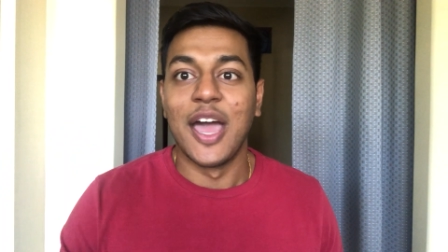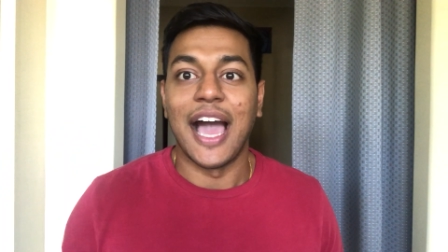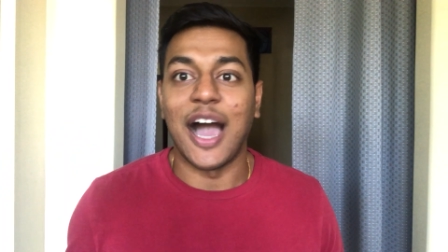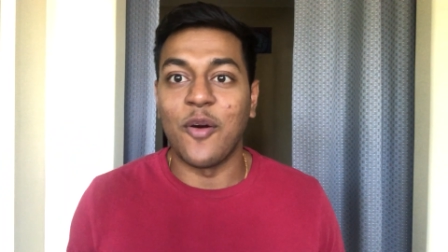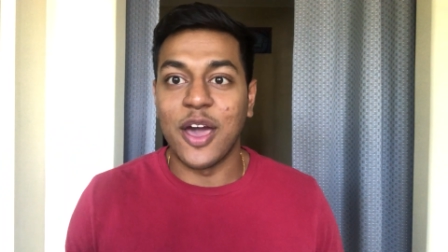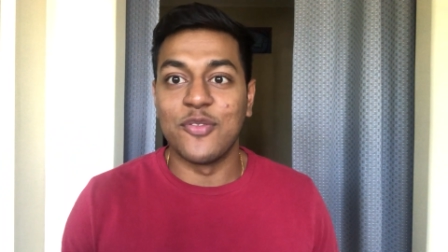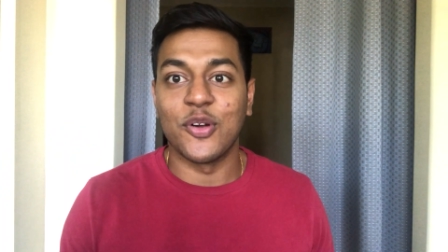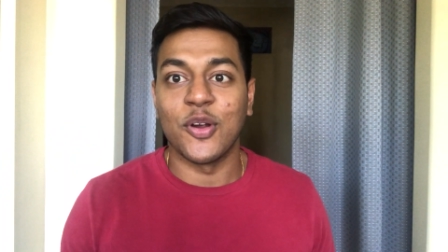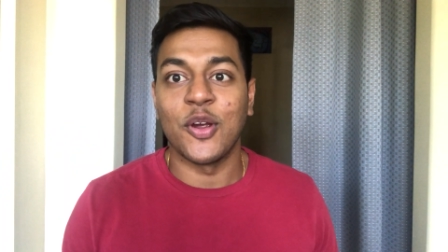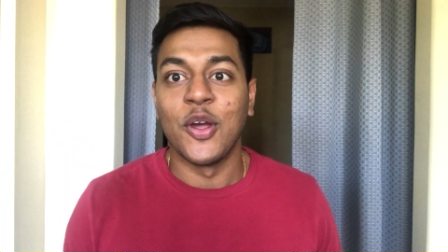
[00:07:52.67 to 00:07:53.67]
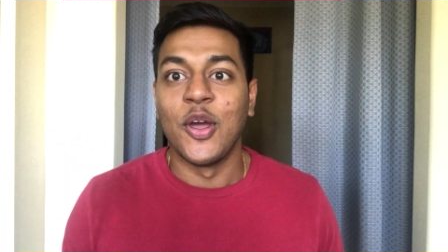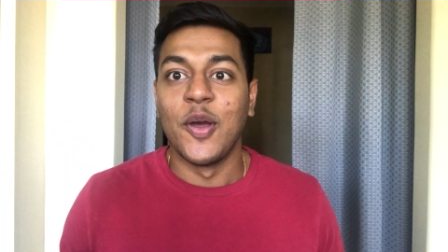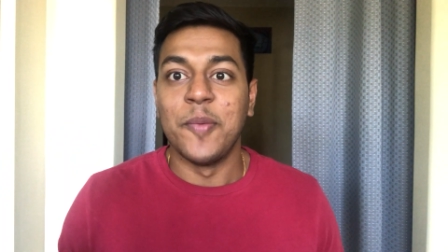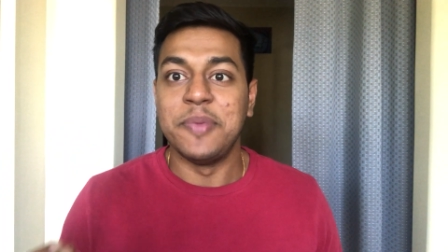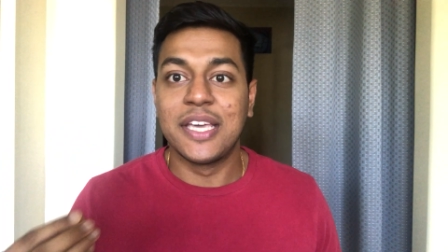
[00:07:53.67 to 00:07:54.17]
However,
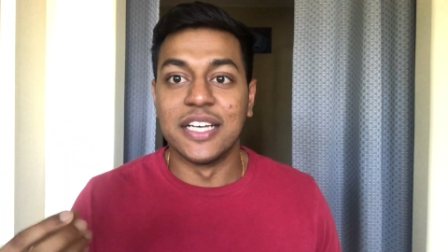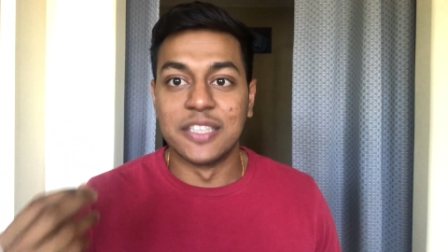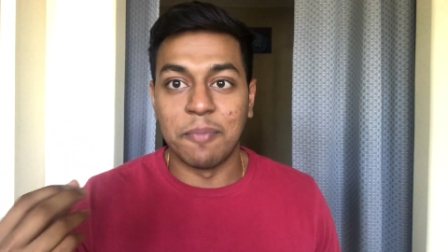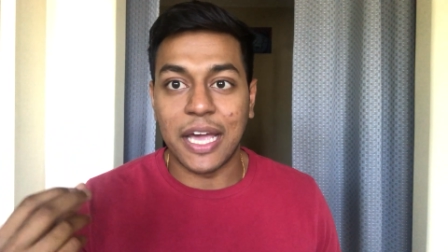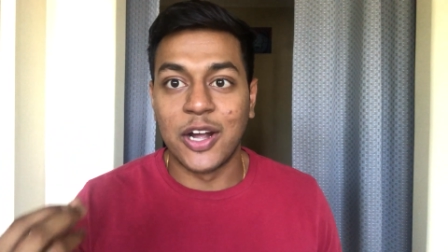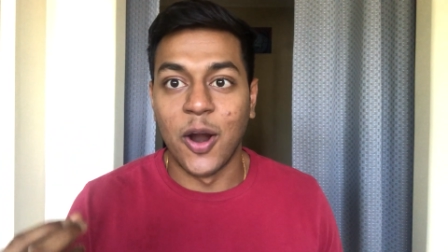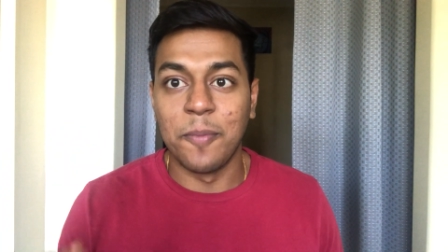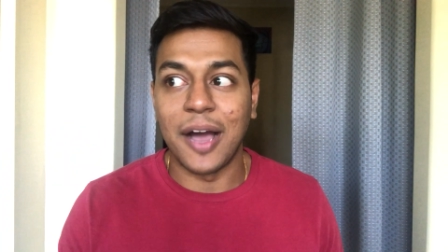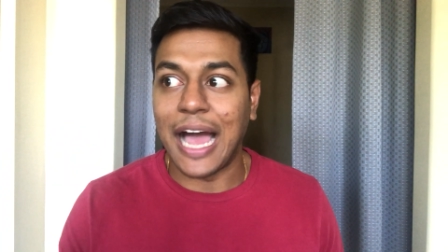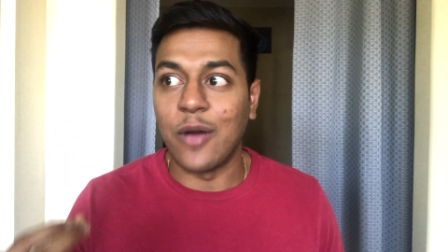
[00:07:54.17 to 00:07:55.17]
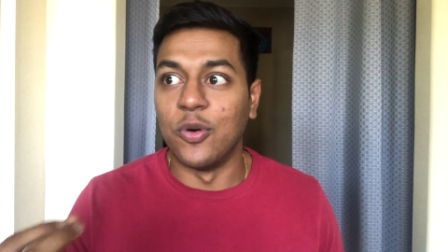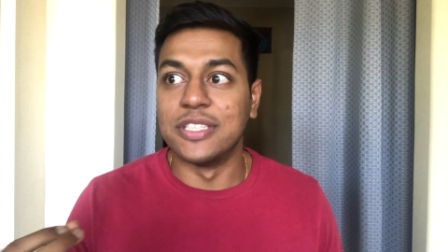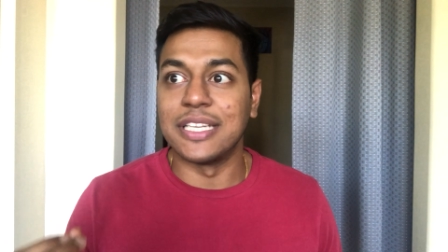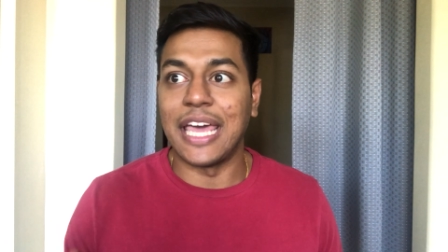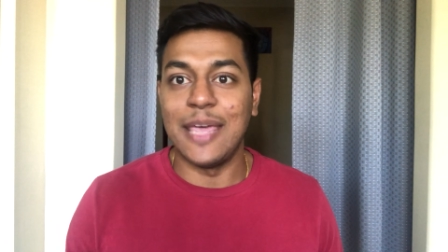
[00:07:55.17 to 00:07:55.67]
because of my karma, I
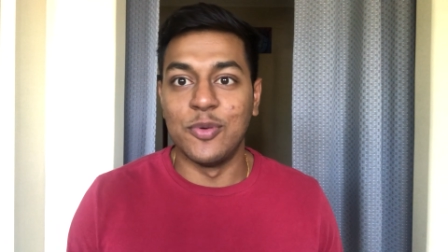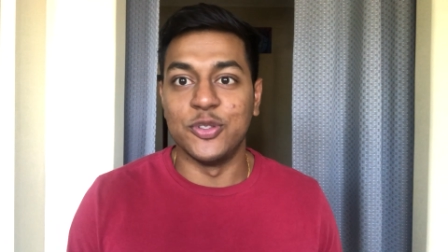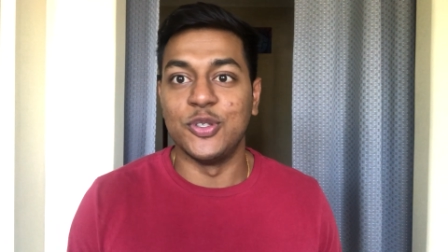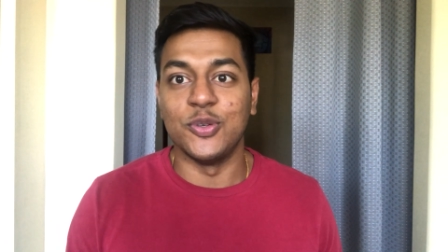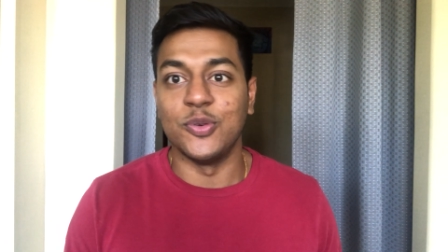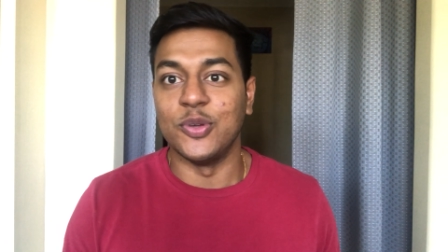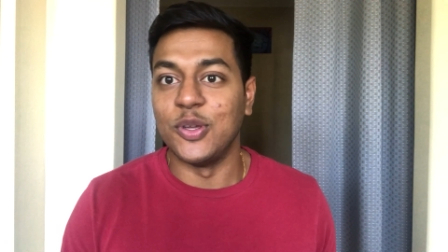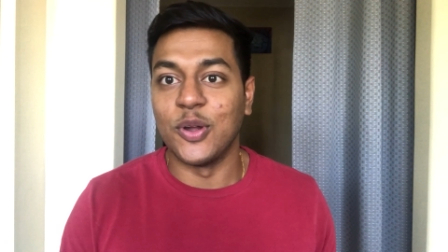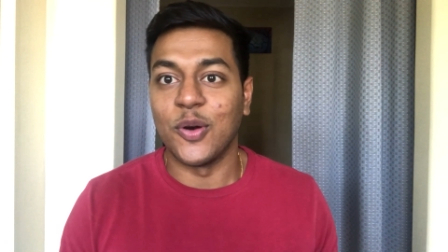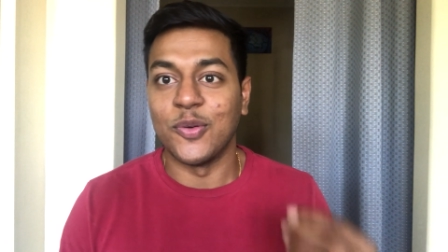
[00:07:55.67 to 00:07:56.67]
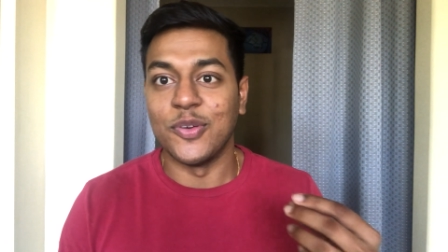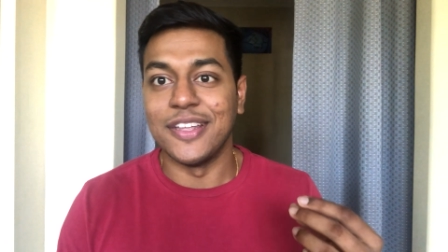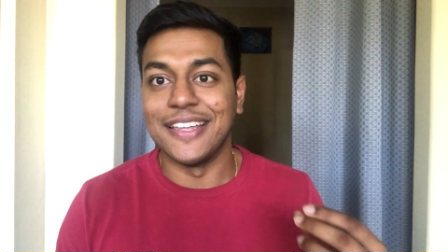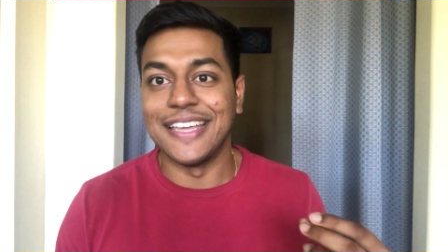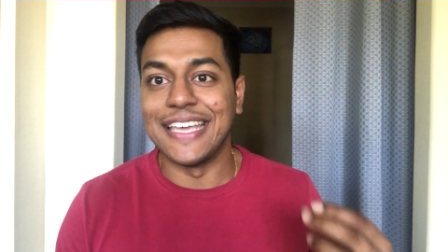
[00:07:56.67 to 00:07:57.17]
wasn't able to, you know,
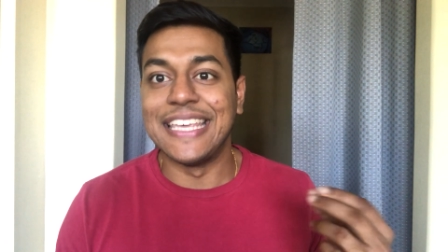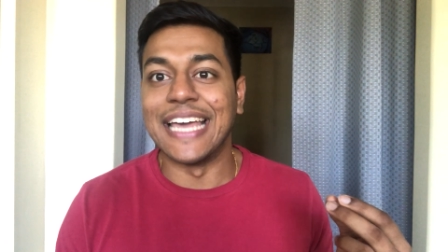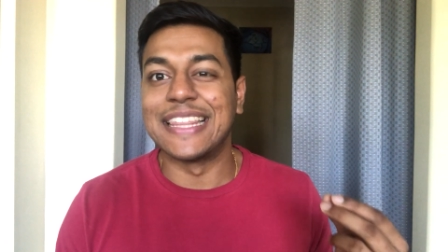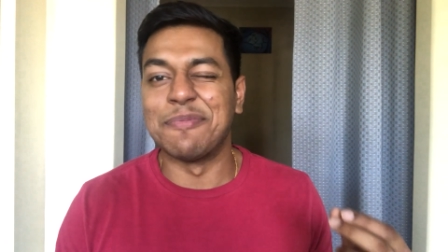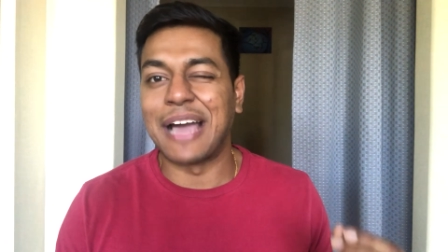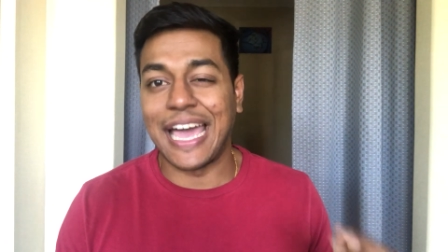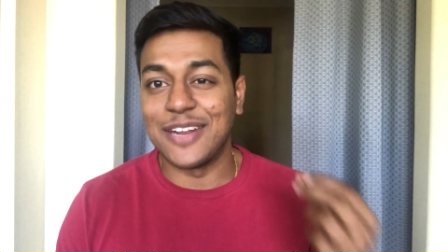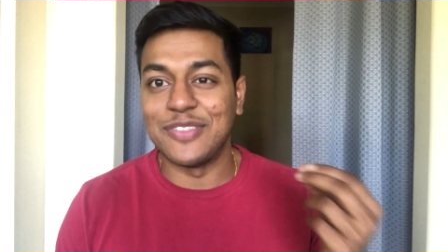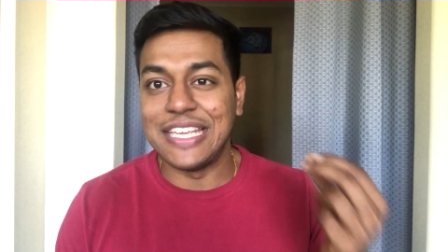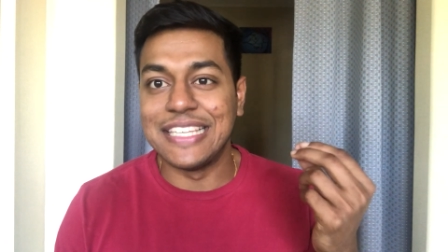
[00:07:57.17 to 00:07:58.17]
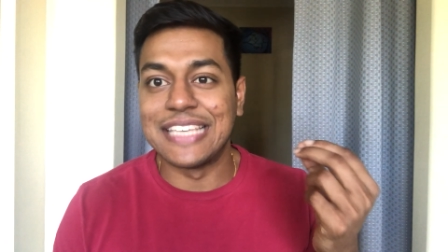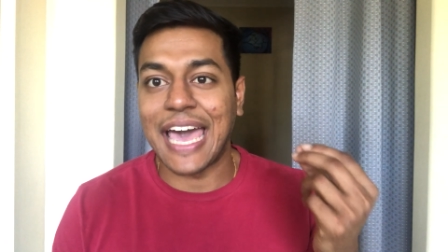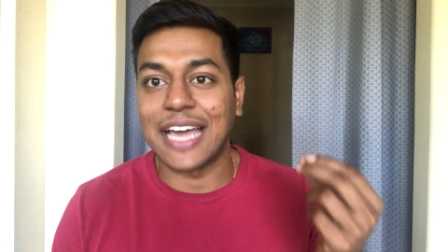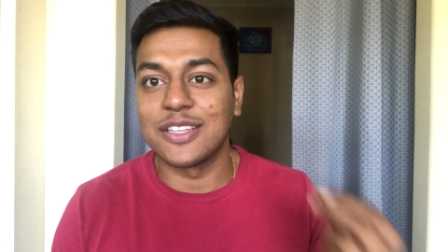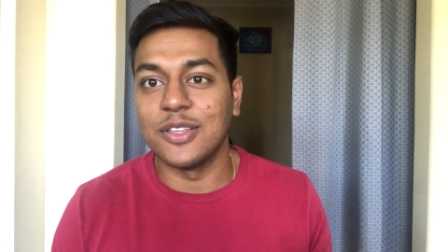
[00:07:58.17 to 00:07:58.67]
get them kind of the
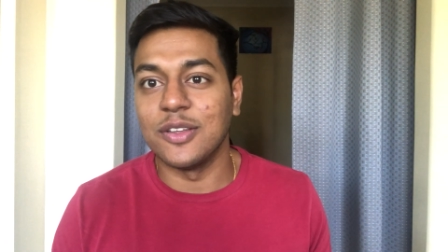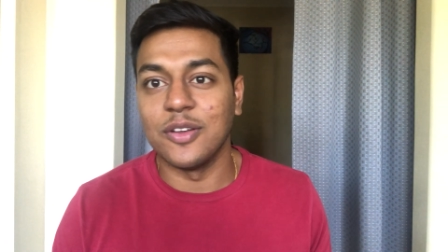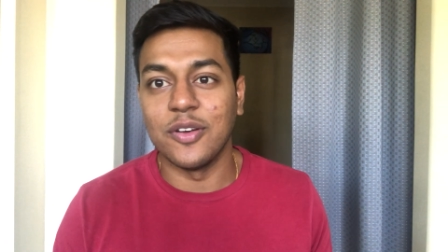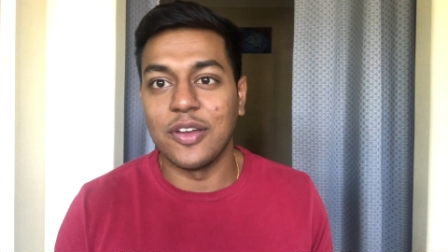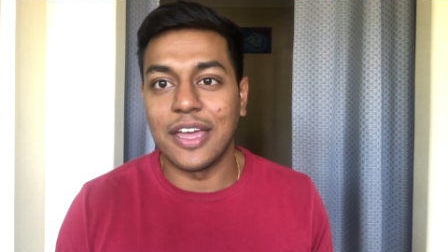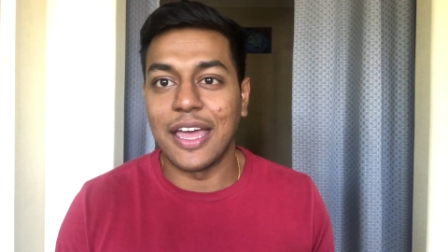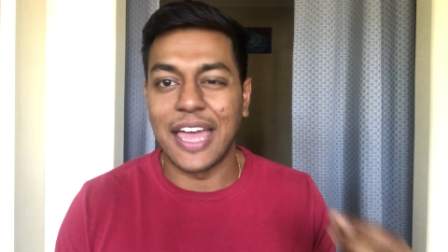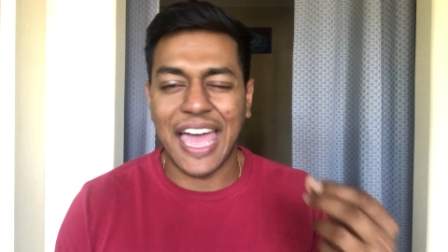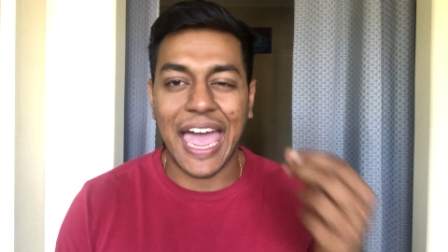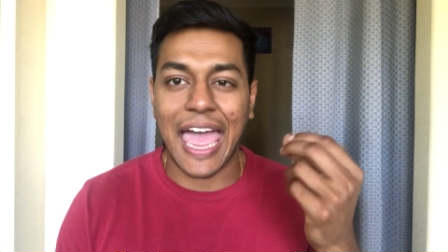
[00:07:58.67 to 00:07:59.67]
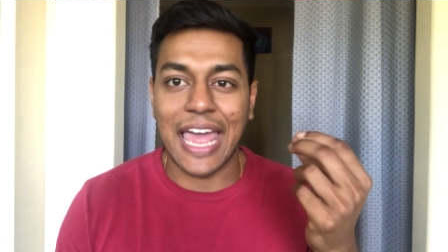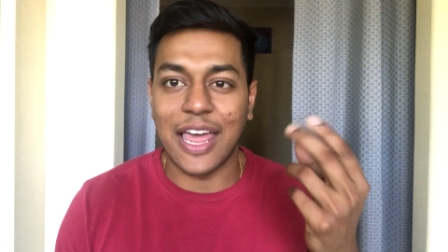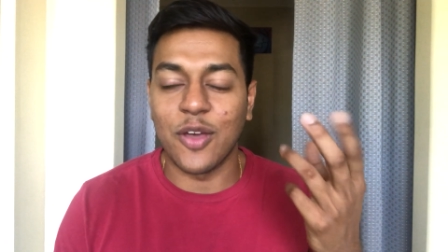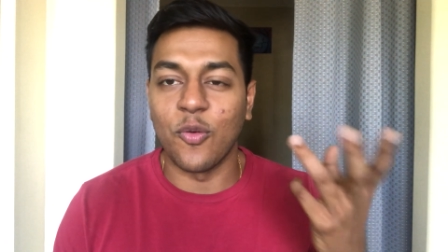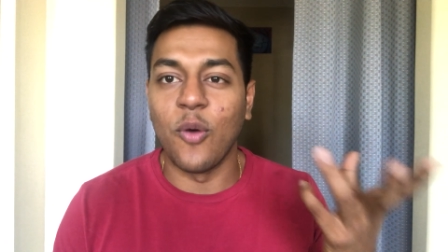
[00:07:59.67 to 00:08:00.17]
exact
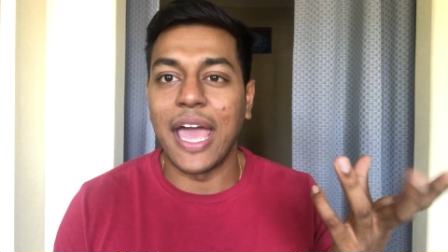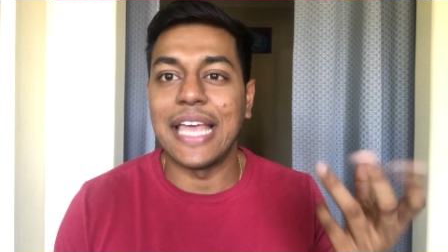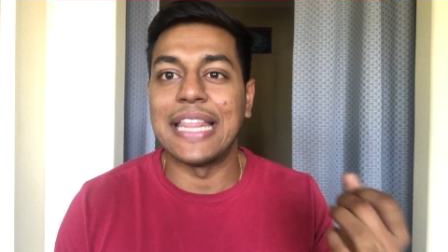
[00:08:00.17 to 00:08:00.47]
uh, way